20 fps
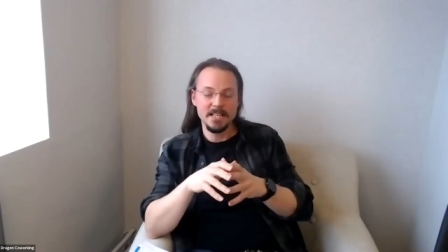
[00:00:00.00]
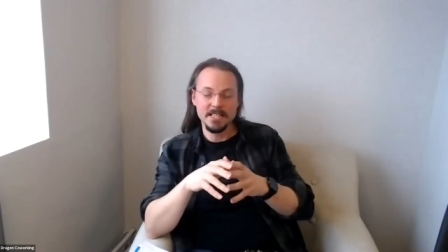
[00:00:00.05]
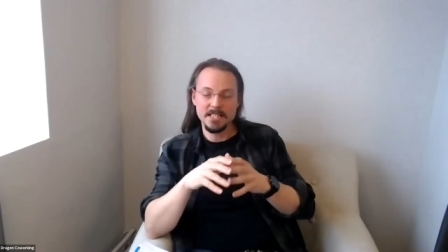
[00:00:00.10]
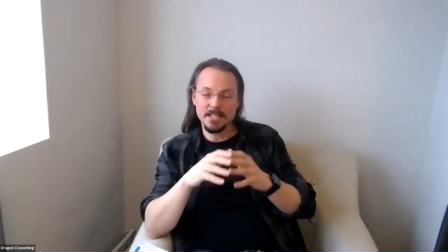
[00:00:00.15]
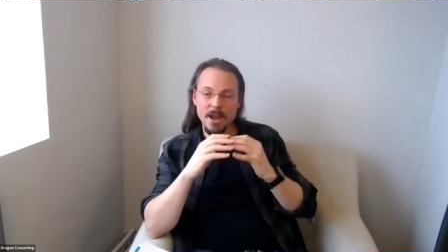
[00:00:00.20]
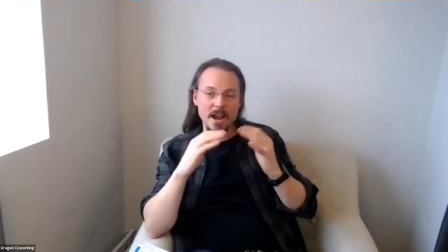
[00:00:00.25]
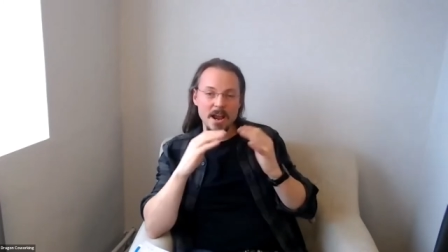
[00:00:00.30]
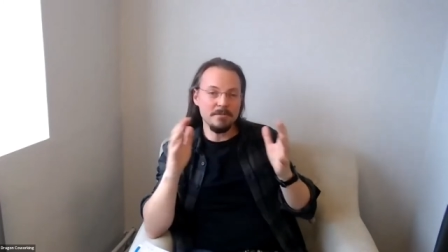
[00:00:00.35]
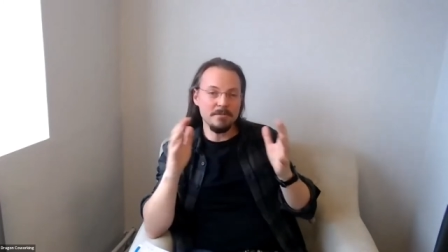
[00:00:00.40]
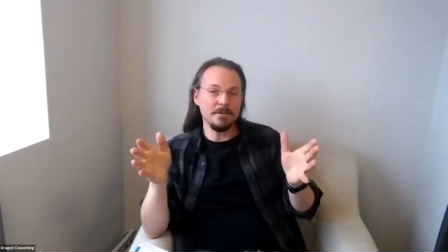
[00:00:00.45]

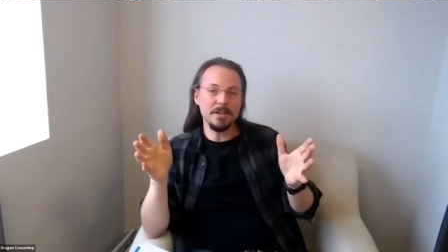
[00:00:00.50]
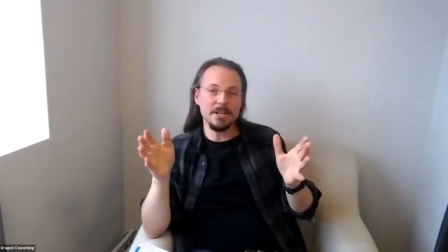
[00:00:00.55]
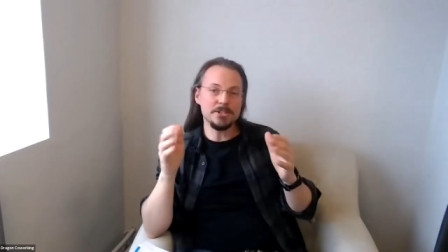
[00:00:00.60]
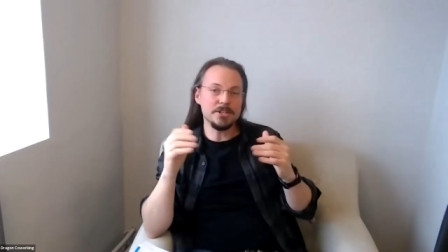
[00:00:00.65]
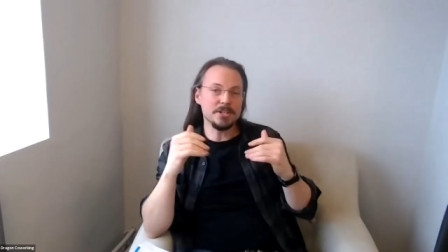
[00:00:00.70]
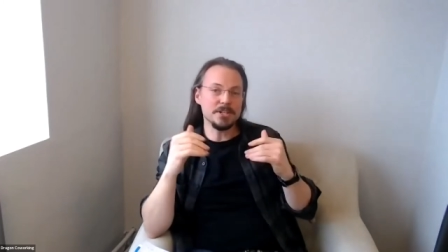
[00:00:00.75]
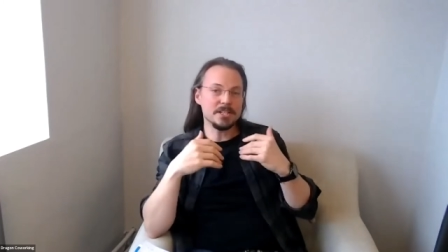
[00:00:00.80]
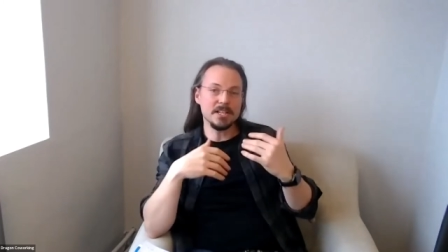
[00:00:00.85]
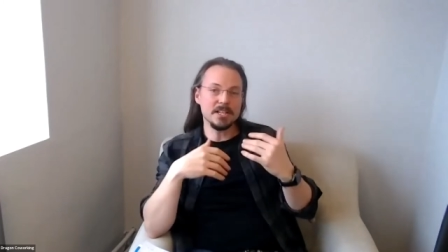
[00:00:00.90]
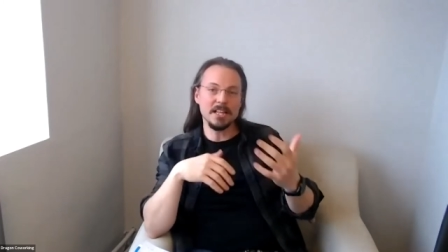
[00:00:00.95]
So everything's
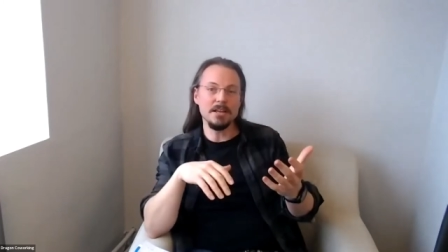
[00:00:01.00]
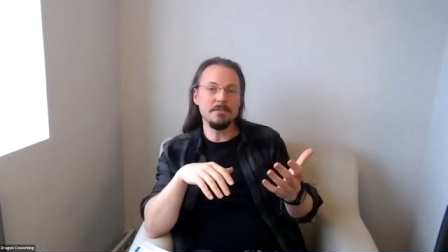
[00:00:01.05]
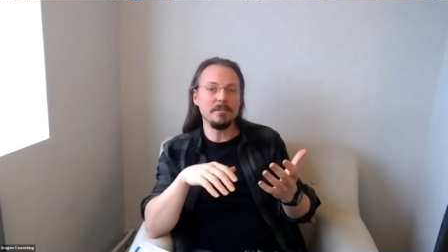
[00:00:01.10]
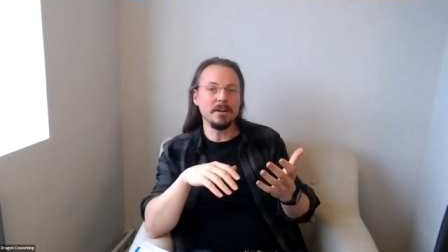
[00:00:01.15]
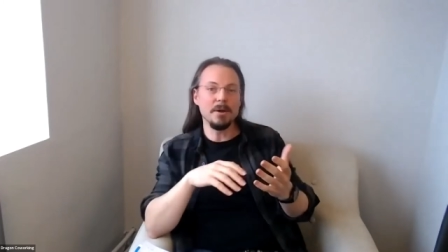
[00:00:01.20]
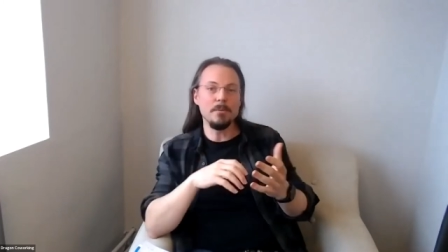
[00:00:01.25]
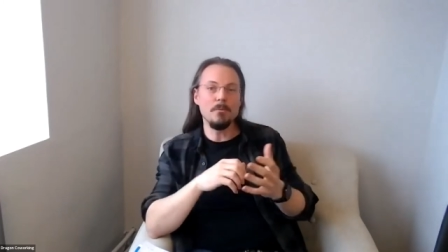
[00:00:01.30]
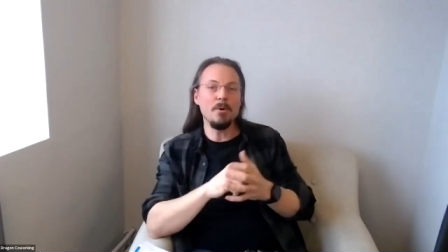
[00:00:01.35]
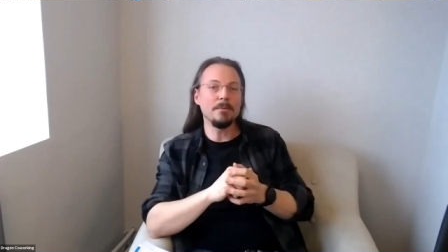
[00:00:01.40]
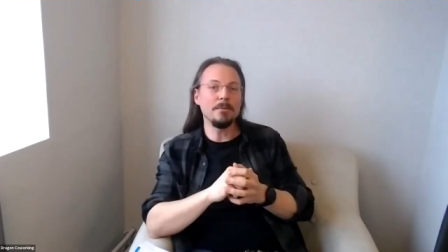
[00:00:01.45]
just living
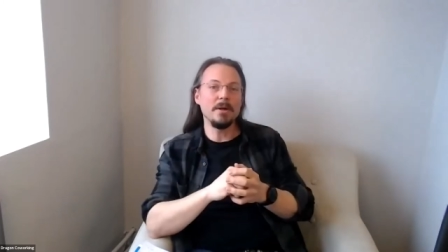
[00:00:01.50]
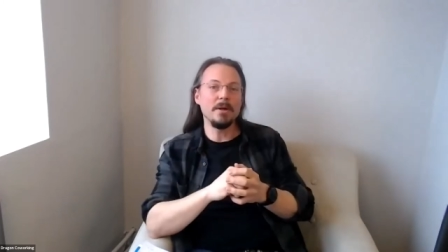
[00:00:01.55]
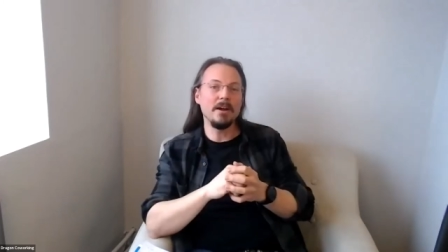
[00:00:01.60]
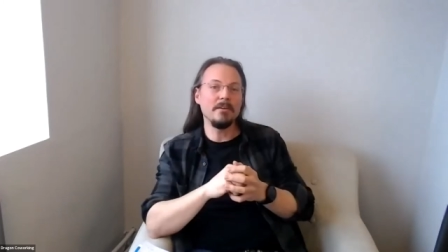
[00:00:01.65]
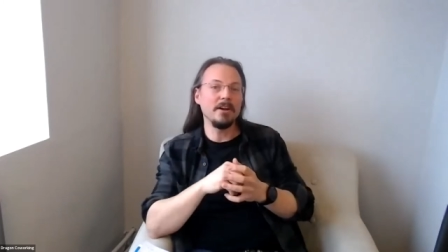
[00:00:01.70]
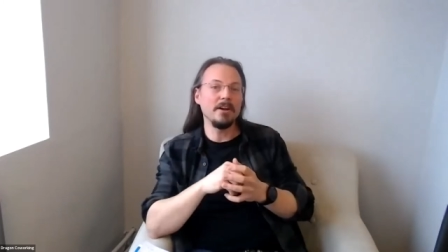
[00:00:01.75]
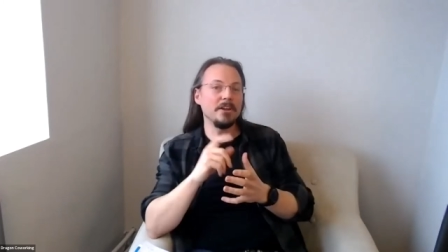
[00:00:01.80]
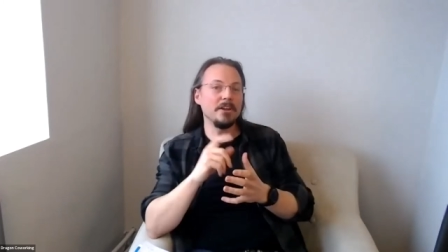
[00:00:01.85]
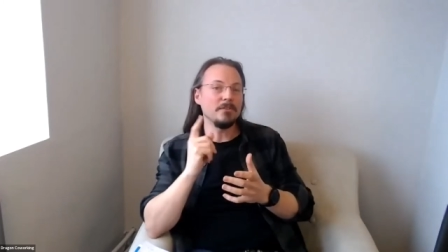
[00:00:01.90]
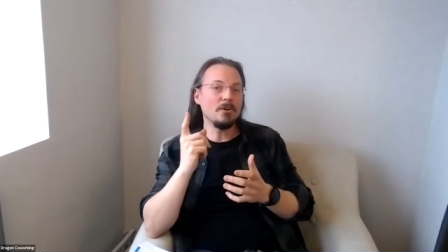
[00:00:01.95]
in one
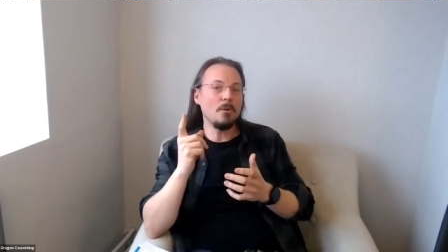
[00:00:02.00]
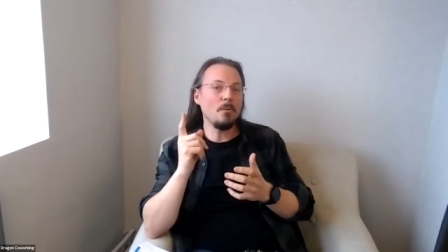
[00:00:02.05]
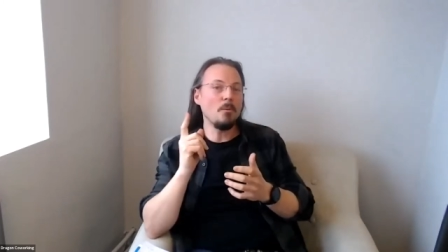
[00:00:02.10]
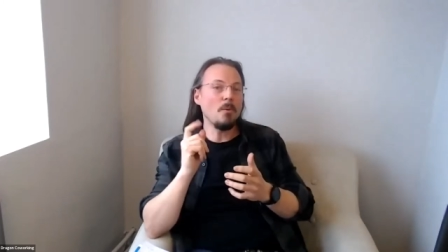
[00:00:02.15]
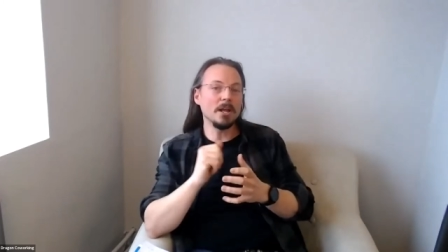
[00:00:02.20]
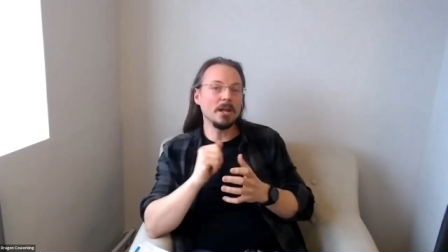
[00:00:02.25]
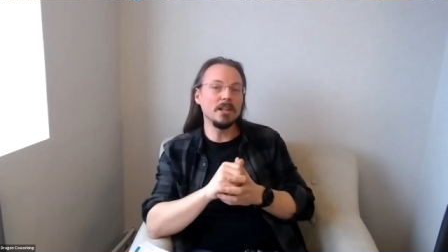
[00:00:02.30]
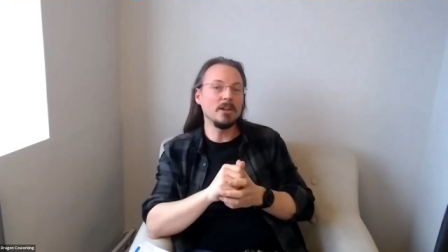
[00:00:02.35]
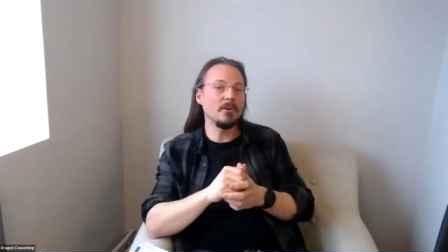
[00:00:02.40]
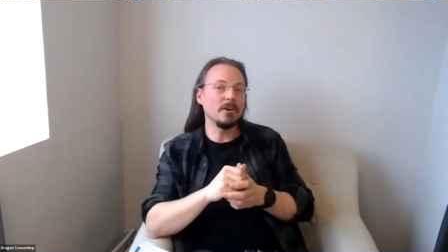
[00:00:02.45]
area. You've got
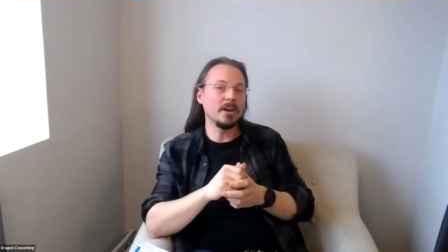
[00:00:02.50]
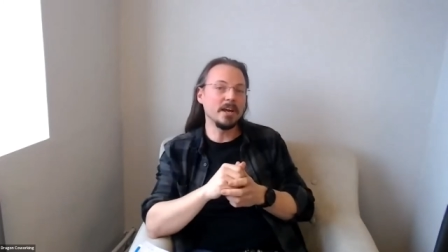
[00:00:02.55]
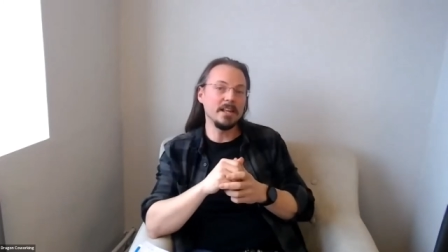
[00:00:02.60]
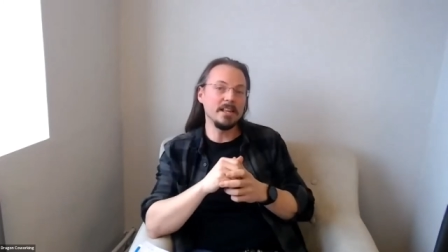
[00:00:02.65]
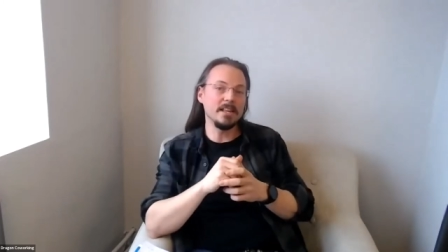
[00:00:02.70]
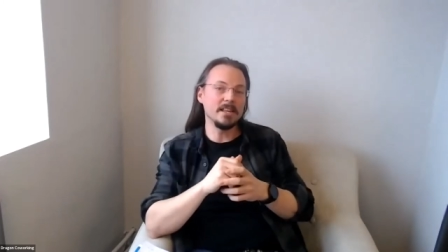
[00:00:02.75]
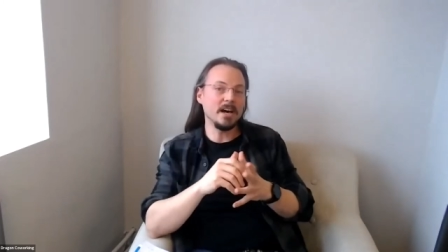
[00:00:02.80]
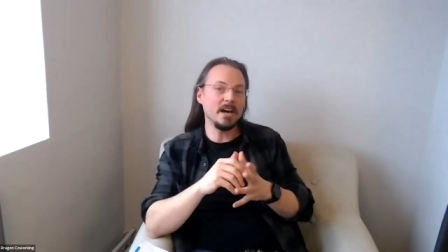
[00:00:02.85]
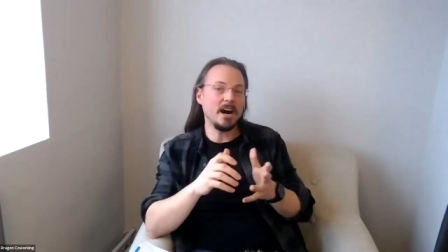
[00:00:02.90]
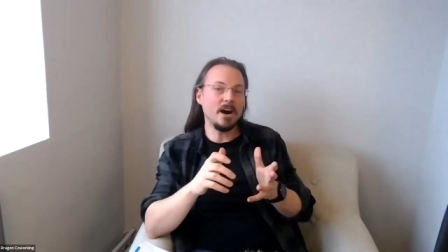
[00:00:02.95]
one
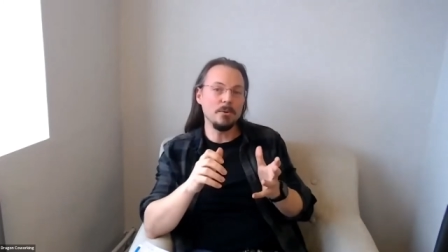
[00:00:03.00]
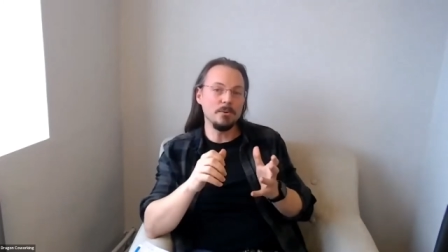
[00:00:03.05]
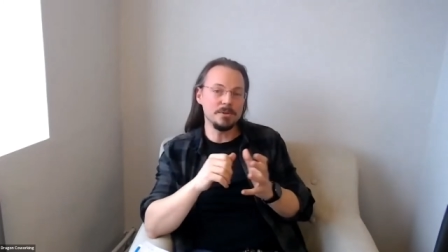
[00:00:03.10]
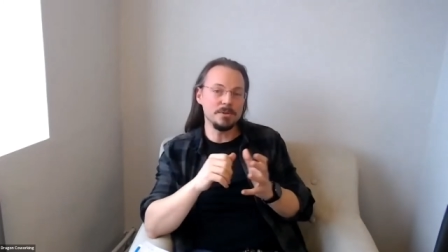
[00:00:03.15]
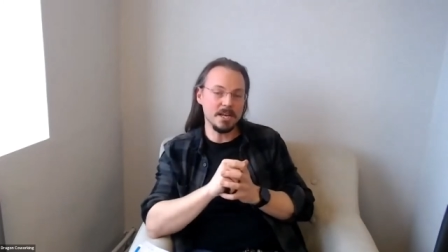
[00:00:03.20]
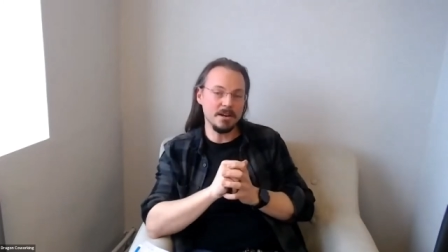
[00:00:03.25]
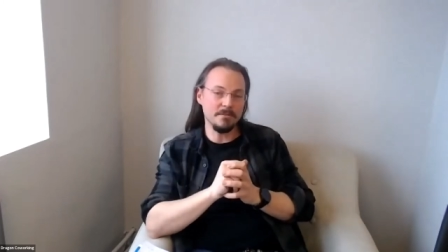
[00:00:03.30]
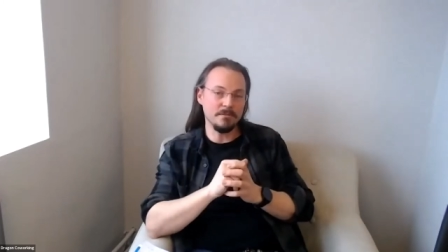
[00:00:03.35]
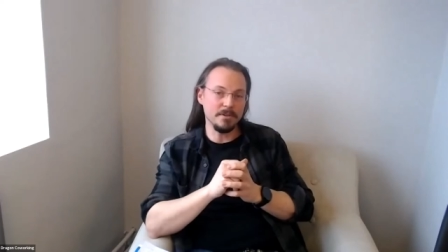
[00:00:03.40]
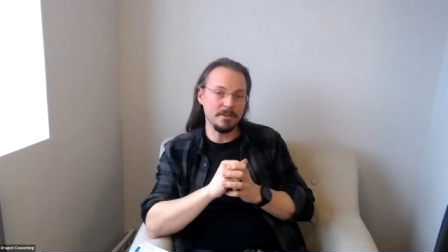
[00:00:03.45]
login that holds
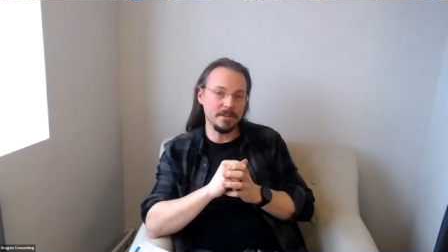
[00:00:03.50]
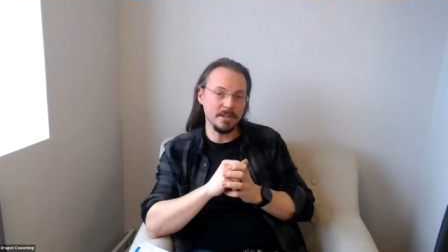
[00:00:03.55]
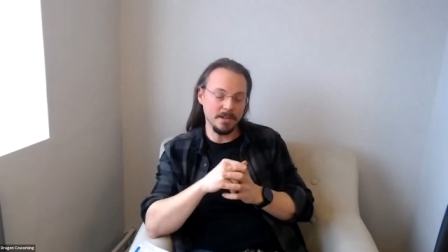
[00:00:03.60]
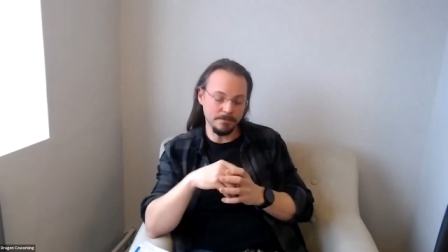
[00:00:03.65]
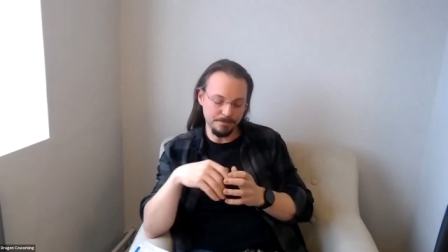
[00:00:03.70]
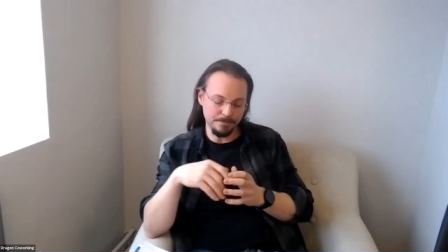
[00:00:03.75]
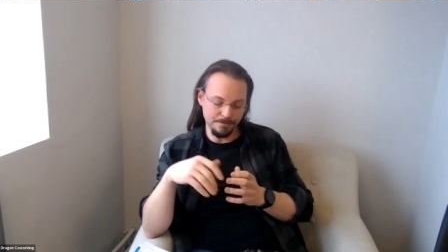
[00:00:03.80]
everything.